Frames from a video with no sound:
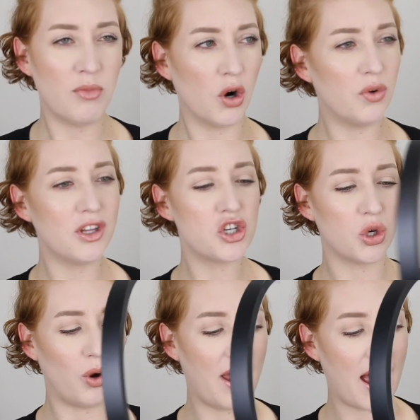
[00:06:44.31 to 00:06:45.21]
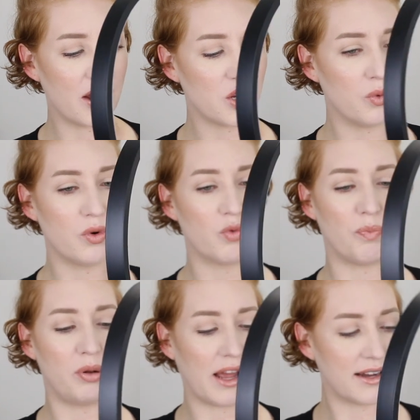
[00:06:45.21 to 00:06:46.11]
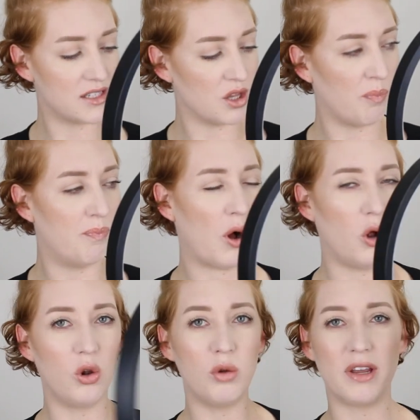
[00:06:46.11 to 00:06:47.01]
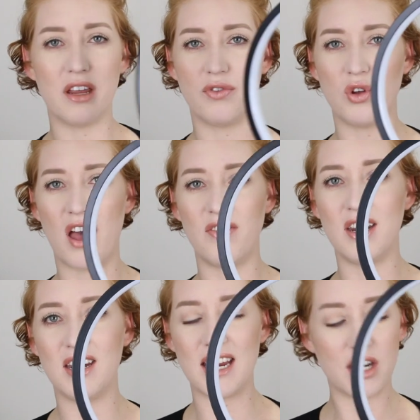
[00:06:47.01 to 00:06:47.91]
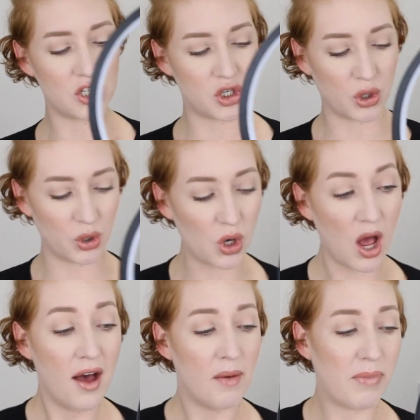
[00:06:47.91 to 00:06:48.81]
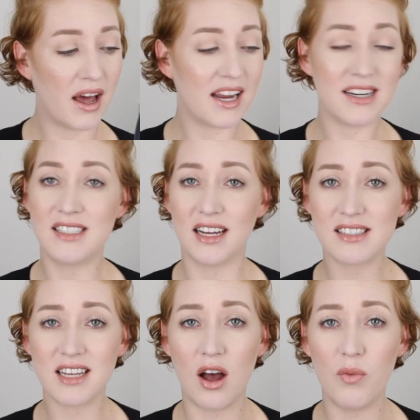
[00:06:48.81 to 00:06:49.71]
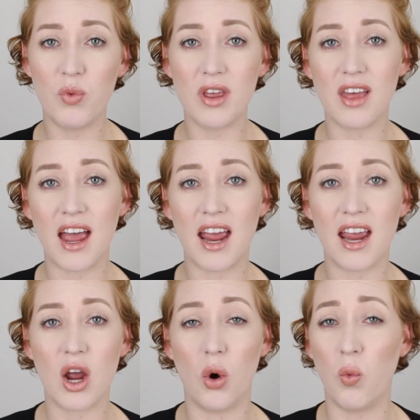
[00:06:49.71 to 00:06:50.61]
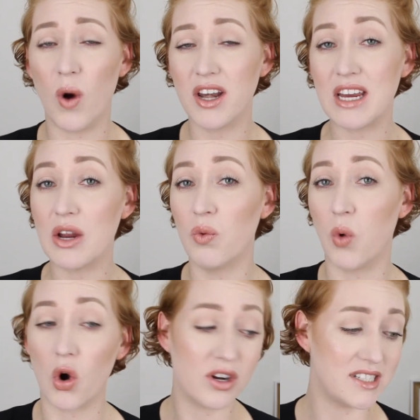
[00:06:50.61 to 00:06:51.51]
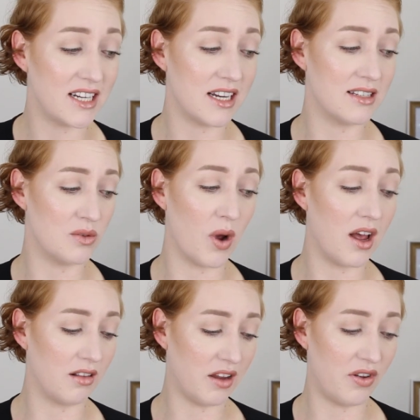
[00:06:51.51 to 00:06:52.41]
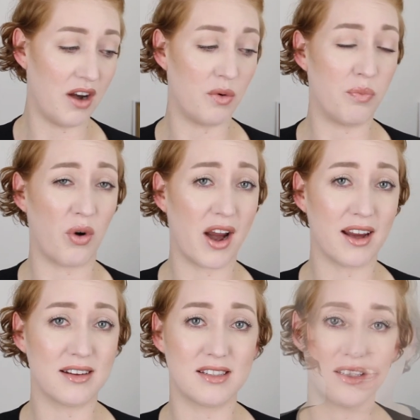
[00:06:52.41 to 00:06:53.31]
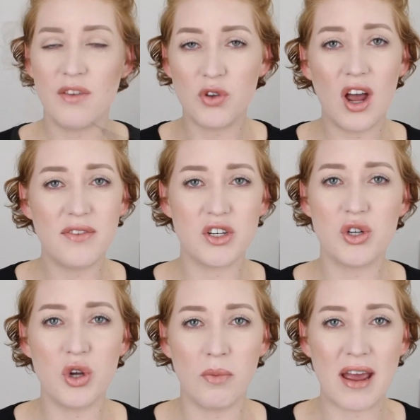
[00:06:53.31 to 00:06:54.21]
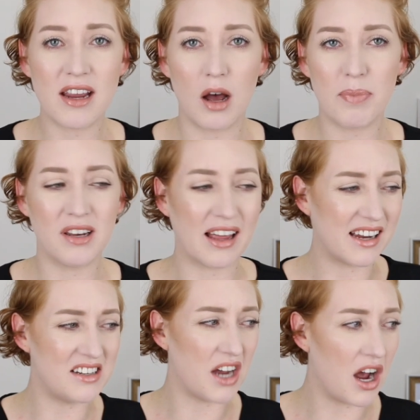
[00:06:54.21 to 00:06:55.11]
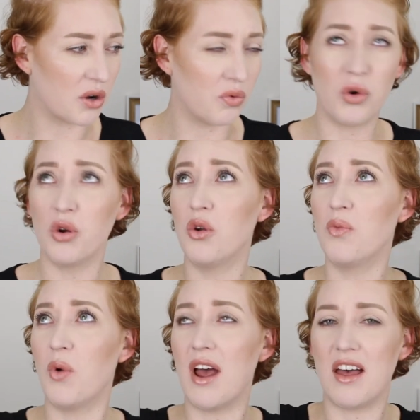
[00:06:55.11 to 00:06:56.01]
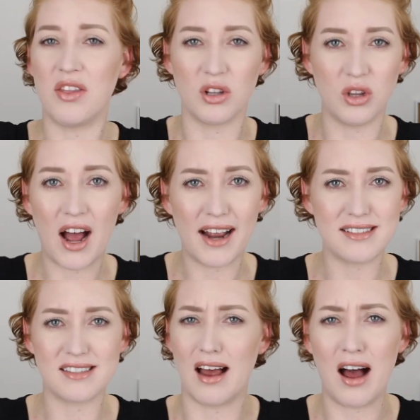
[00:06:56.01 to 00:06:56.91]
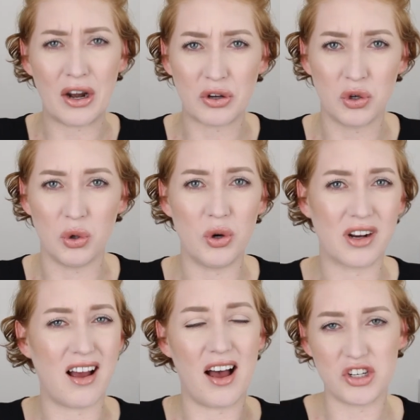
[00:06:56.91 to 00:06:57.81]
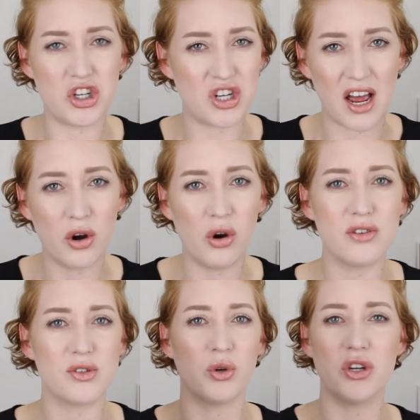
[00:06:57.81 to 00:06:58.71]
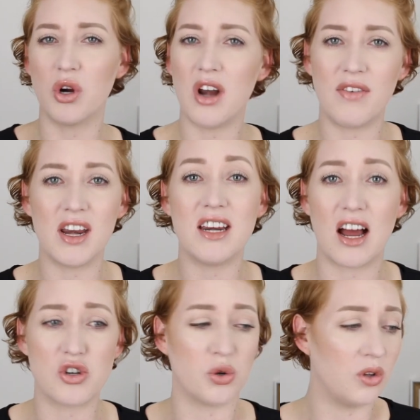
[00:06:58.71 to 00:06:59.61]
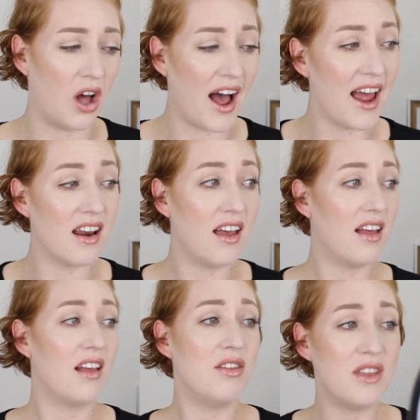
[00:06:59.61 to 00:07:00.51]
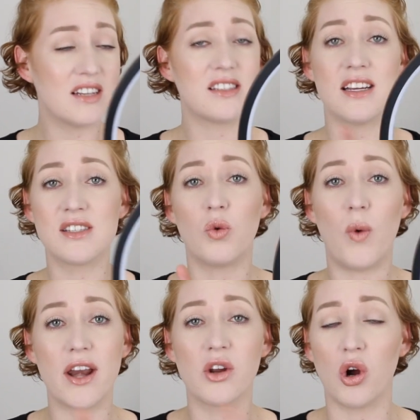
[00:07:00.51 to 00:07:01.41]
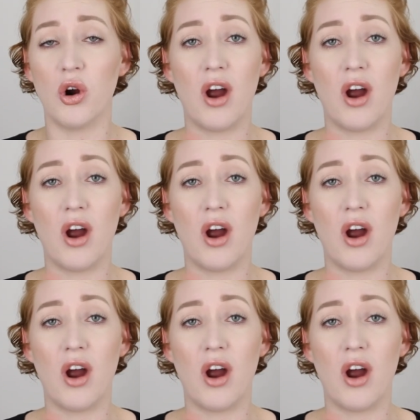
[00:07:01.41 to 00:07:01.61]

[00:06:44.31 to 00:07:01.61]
I'm not really sure how you would replace the bulb if you ever needed to, but it does come with a one-year warranty as well if it ever breaks. If you have to do your makeup in like a dark room where the lights aren't good, it casts shadows, or you don't have any natural light, this is the way to go.